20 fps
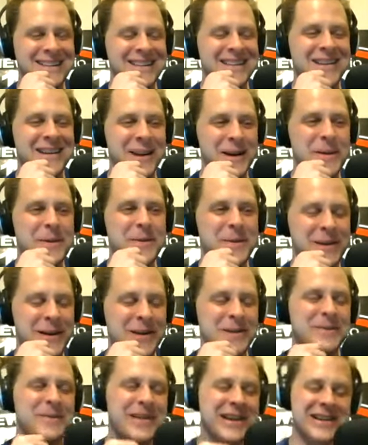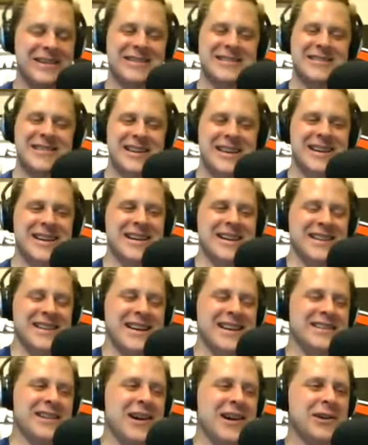Yep, yep. That's
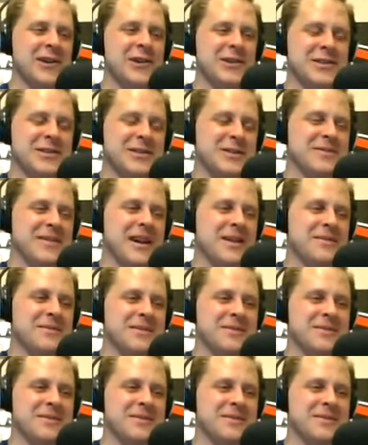that's how it goes sometimes.